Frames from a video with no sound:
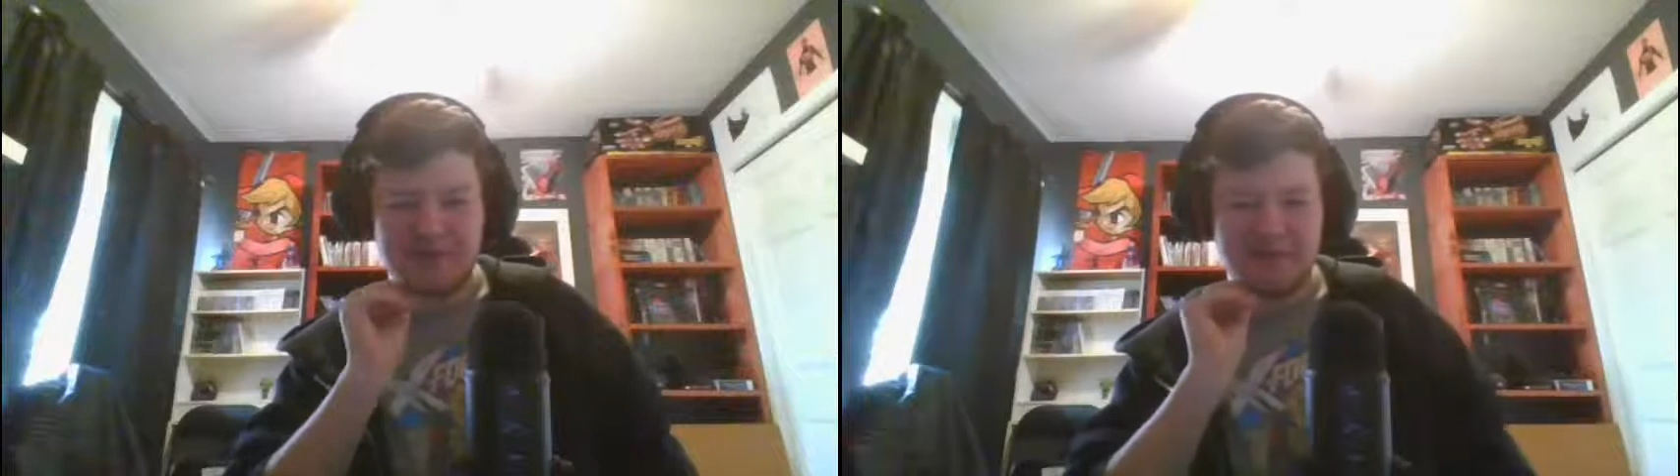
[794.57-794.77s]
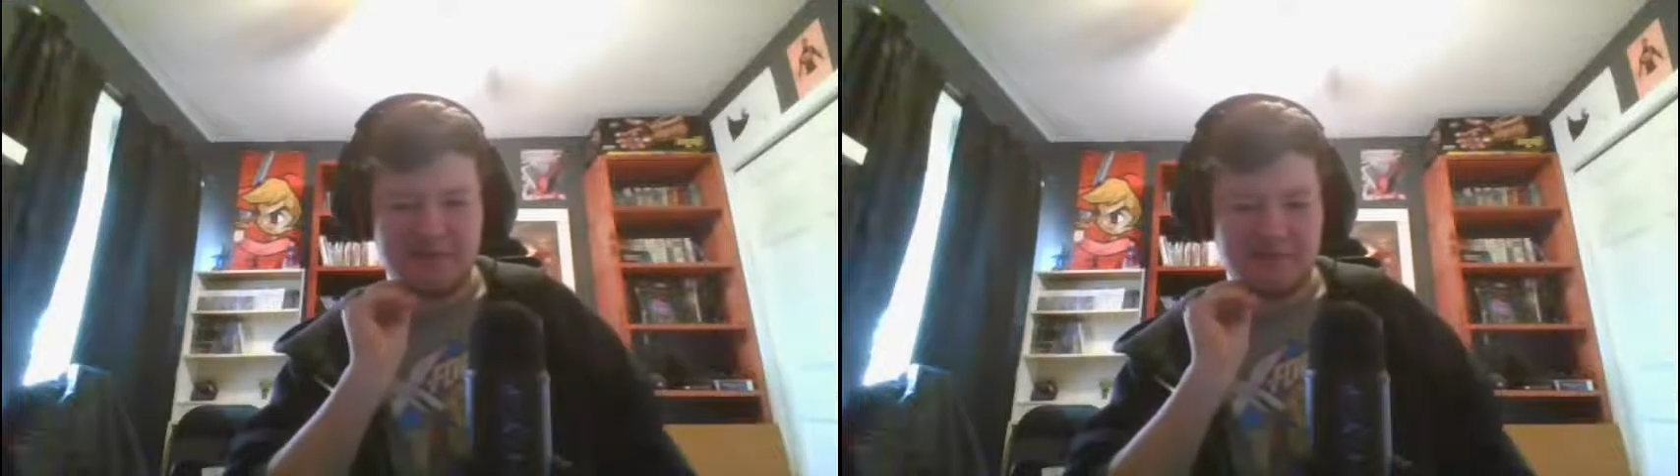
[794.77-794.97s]

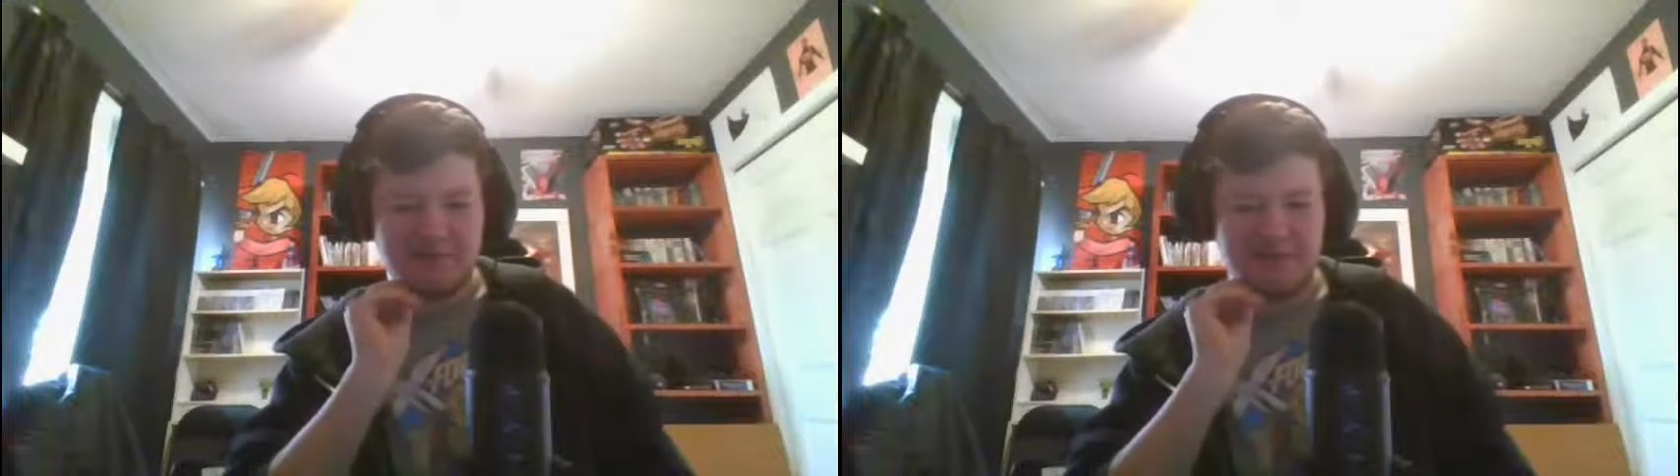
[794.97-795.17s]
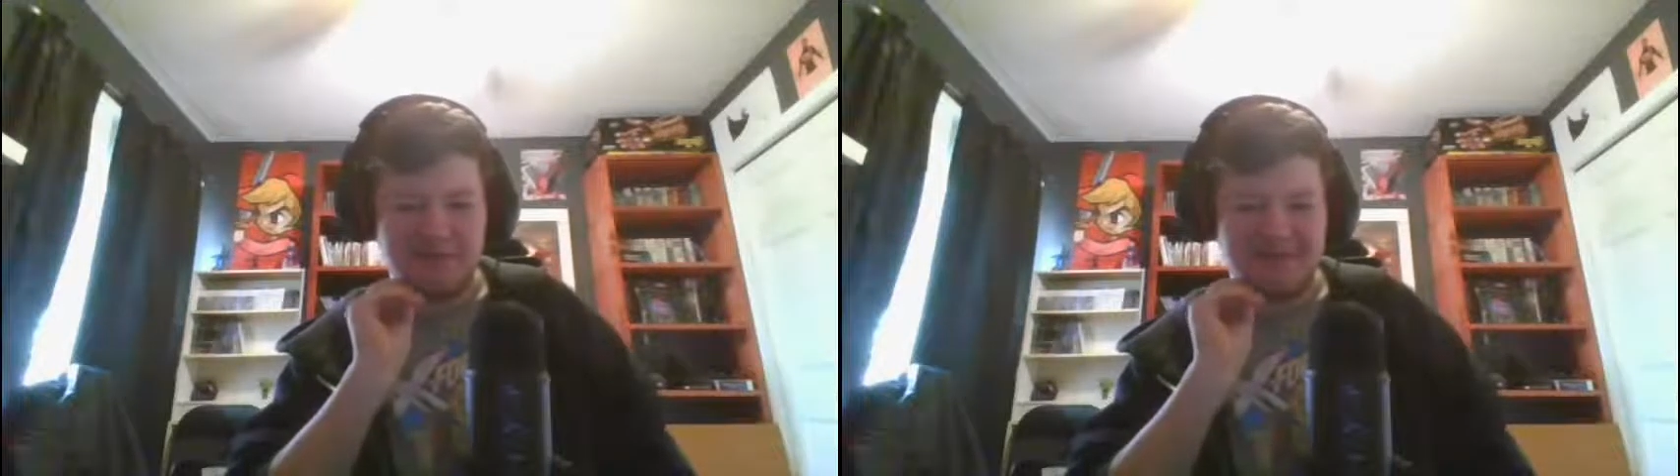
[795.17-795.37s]
So,
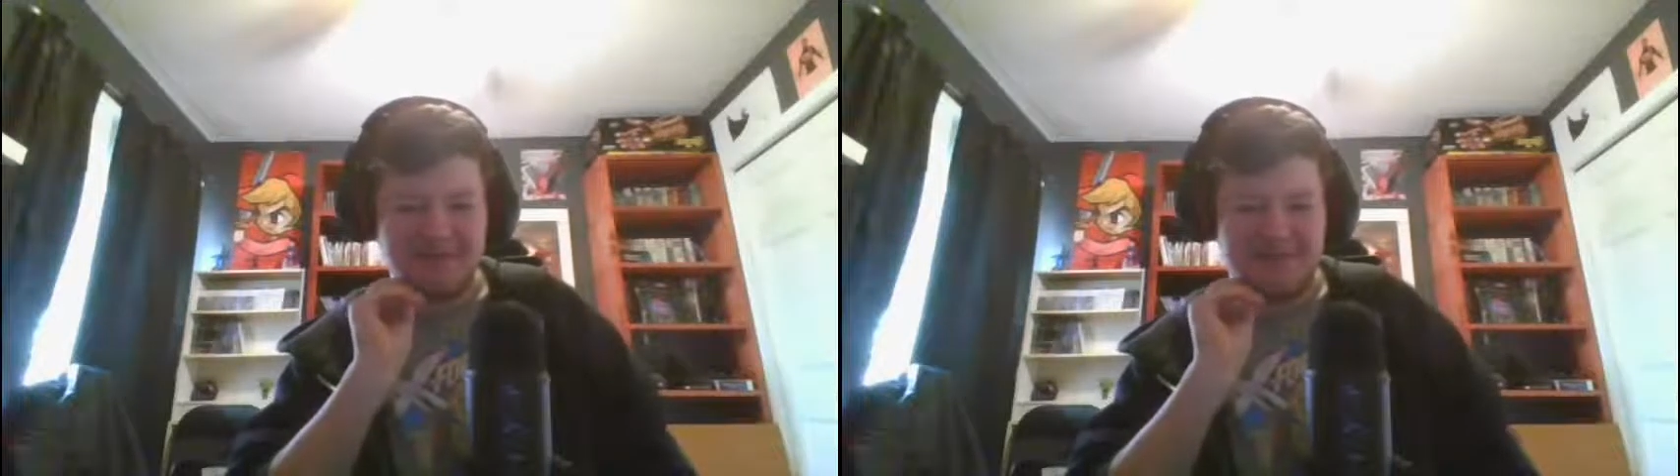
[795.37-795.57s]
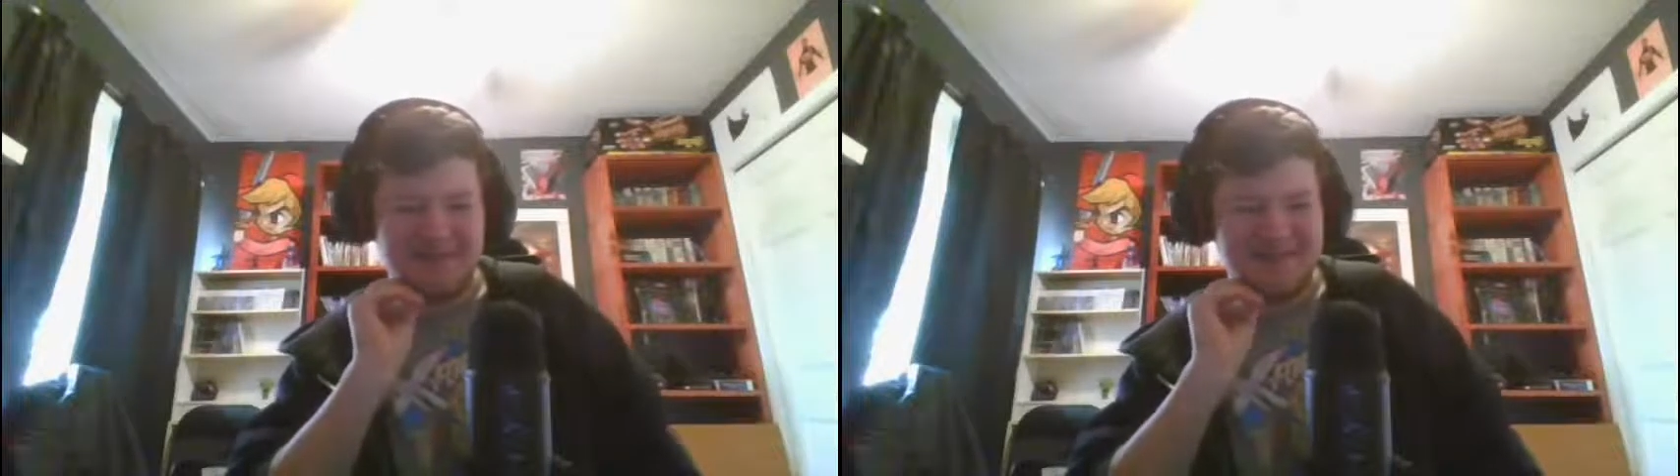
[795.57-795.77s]

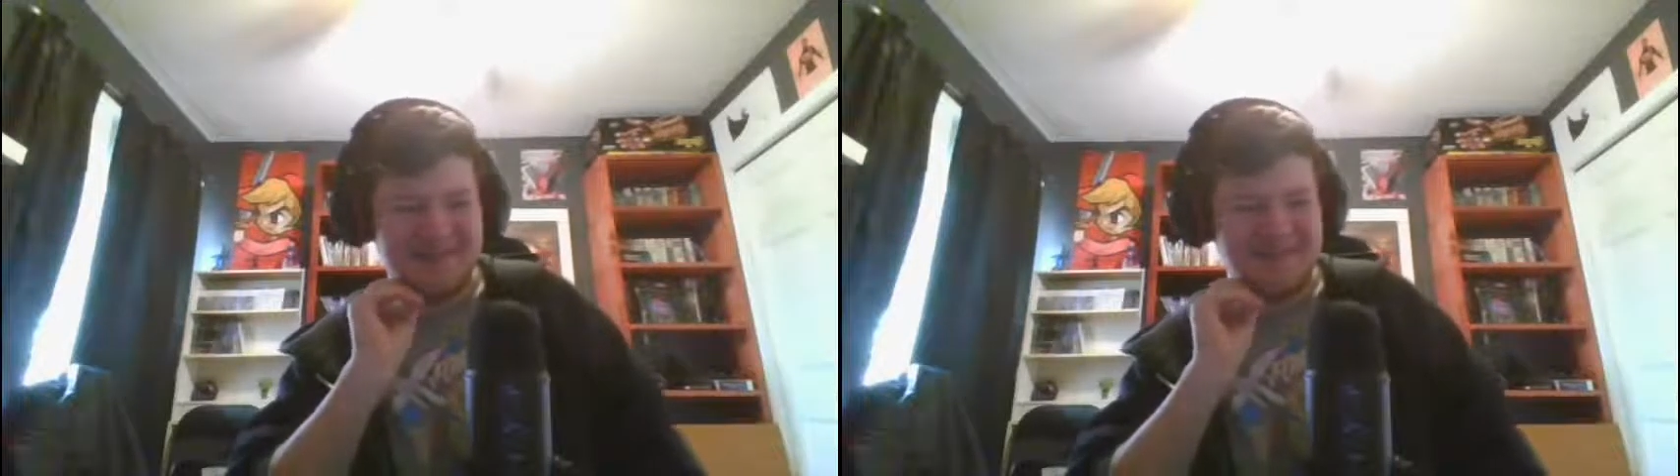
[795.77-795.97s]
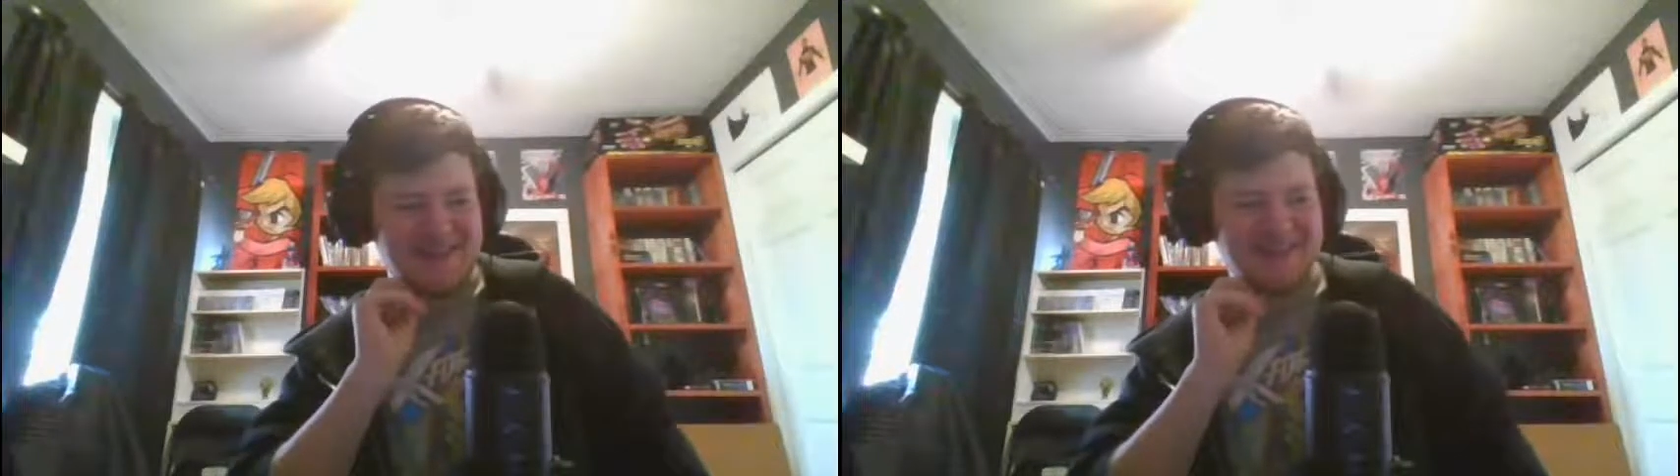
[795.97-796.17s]

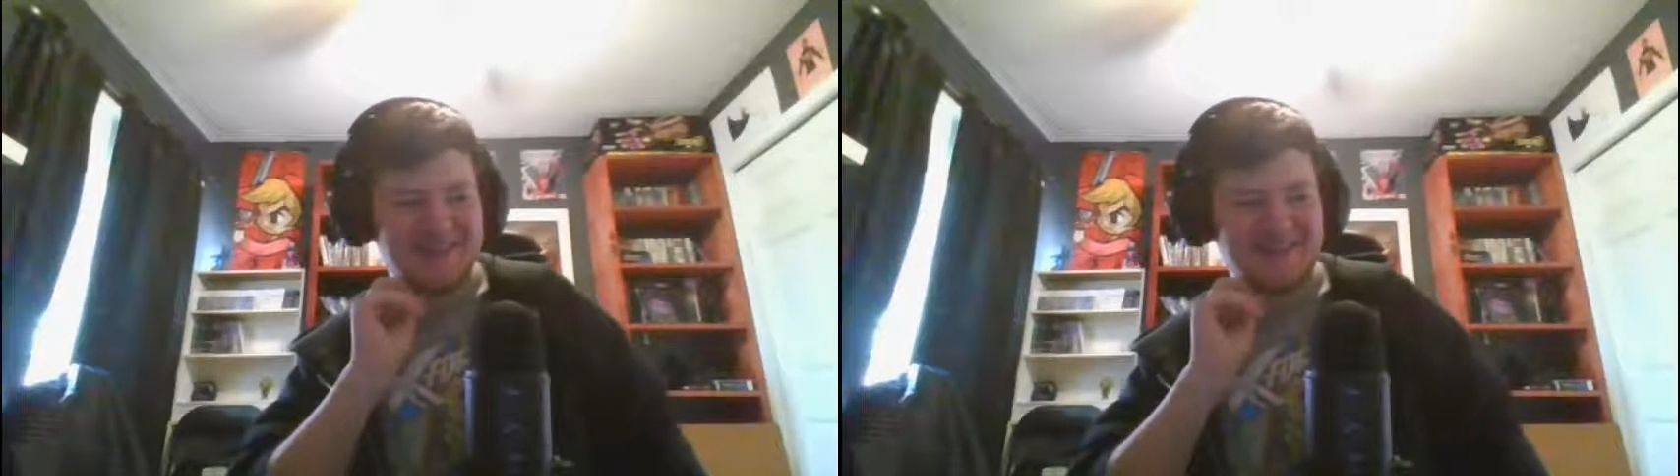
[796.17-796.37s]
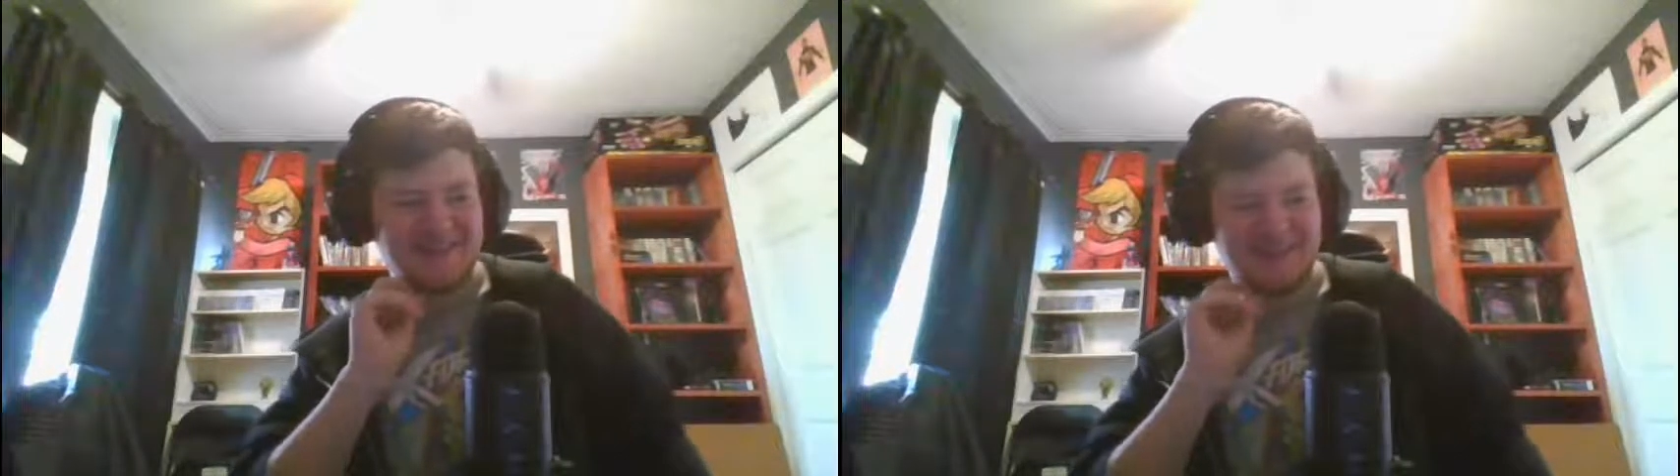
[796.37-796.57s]

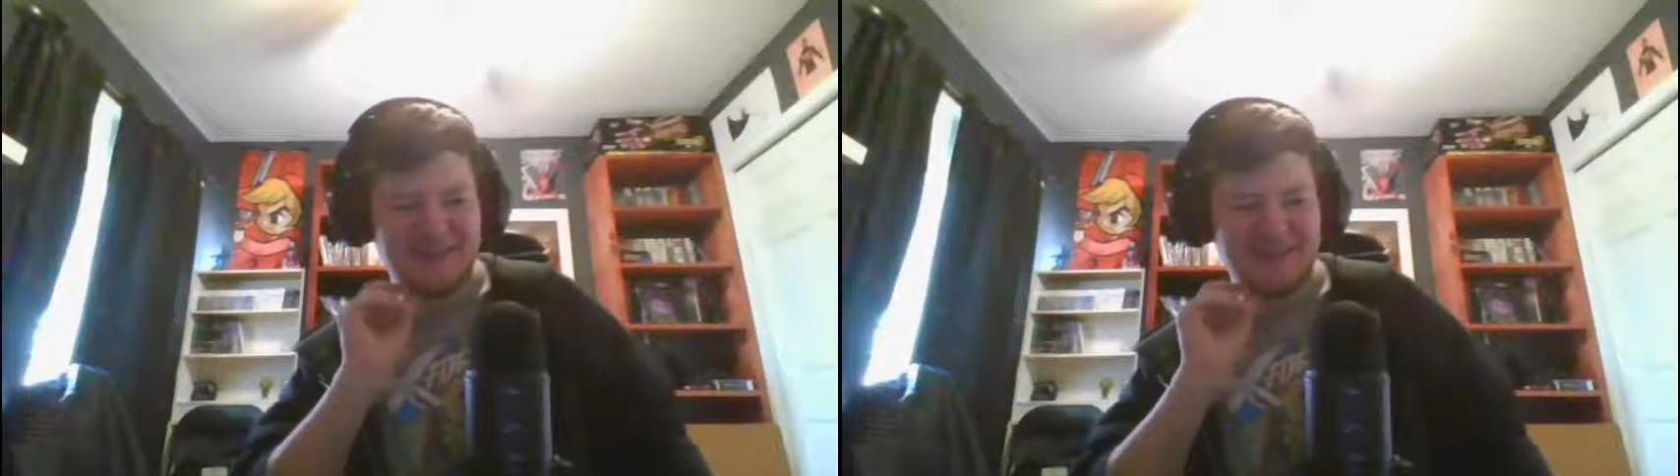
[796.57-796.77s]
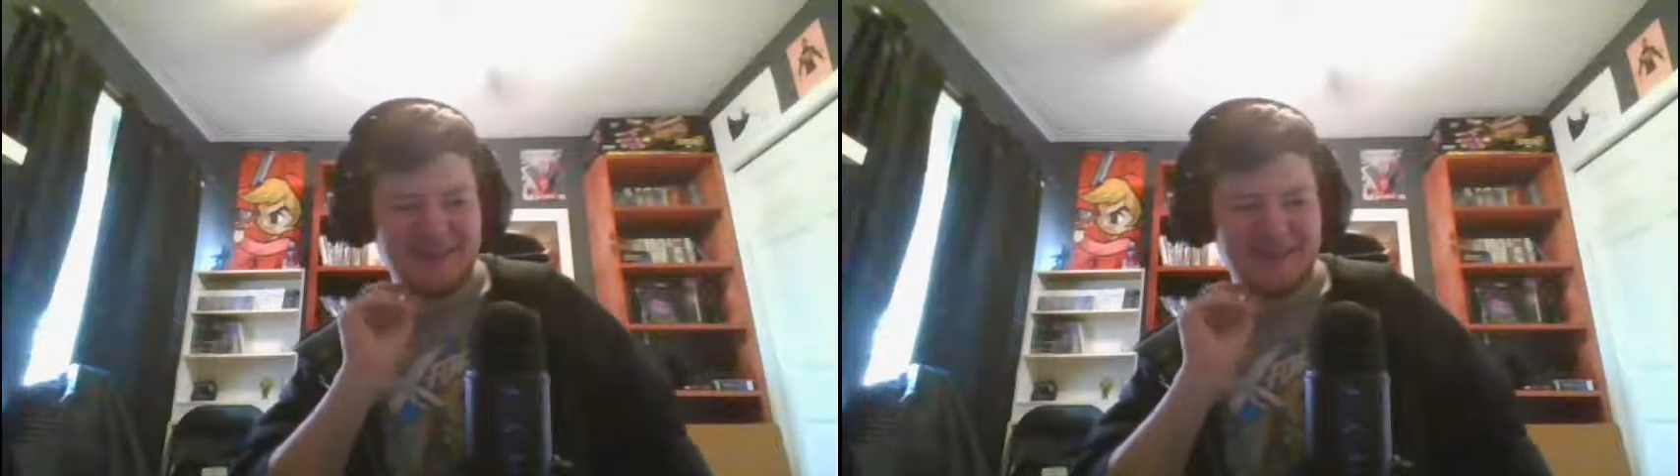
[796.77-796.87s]
so.